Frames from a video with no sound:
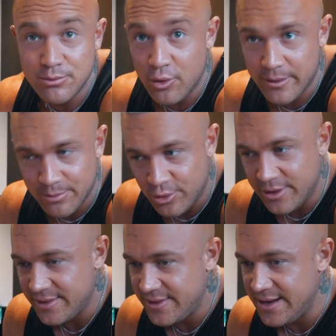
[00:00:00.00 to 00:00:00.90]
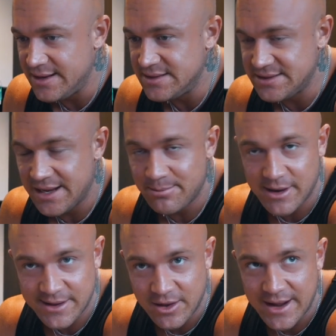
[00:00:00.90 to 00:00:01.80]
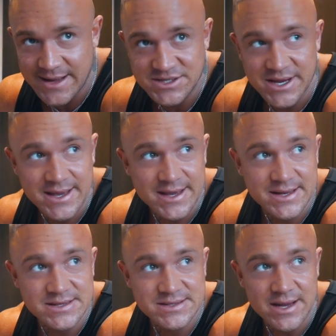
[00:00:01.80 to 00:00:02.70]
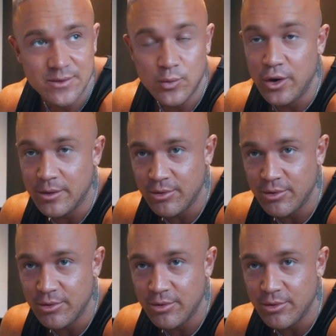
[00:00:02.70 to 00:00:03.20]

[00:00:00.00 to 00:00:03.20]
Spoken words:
more important things like my client check-ins and work